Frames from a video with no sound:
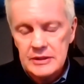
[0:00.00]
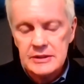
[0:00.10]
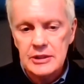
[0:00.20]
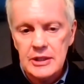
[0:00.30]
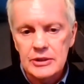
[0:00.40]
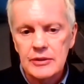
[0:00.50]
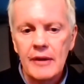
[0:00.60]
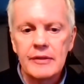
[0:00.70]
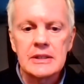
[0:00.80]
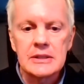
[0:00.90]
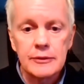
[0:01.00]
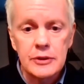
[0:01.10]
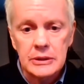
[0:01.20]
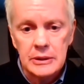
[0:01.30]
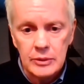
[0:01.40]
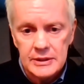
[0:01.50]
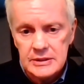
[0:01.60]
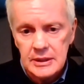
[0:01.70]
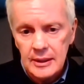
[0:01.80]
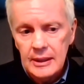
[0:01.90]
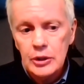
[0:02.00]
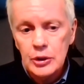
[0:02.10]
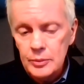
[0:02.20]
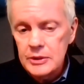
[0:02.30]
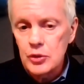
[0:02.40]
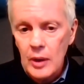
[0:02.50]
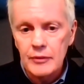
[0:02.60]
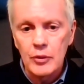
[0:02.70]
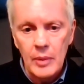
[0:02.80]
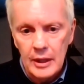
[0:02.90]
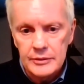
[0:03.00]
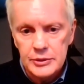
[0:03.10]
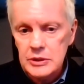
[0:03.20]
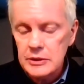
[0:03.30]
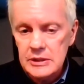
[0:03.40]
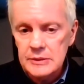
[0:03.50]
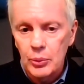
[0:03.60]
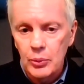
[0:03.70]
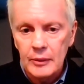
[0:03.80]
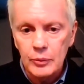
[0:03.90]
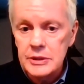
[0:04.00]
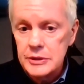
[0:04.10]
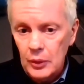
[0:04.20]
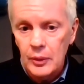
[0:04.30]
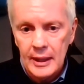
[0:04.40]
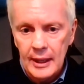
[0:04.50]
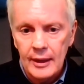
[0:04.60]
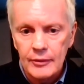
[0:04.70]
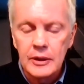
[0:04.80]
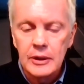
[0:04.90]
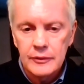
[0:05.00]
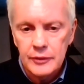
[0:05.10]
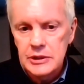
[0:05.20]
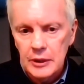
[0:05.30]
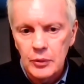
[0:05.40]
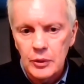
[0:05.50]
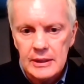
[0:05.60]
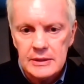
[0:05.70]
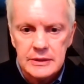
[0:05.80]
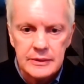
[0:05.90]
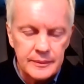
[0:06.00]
the challenge of having sufficiently realistic human driver models, which at this point we don't have for the general case.